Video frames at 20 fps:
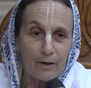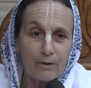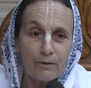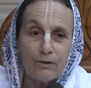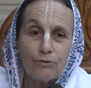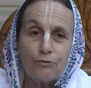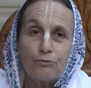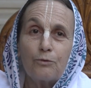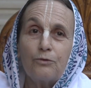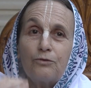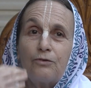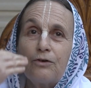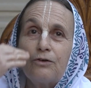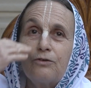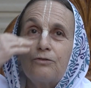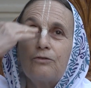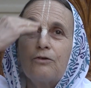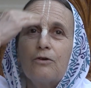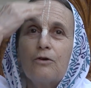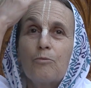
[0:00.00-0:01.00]
This was
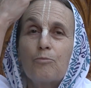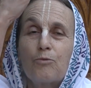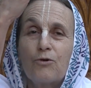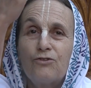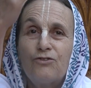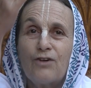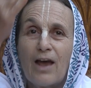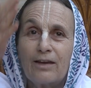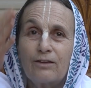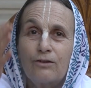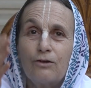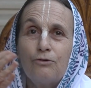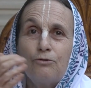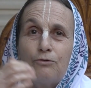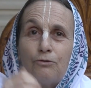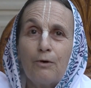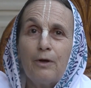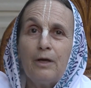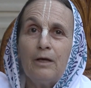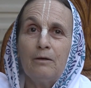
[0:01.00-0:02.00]
his projected
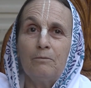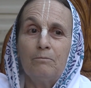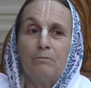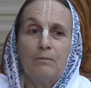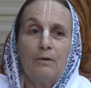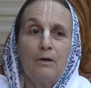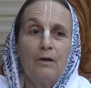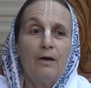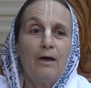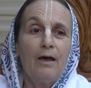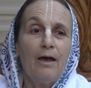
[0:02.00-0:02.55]
dream,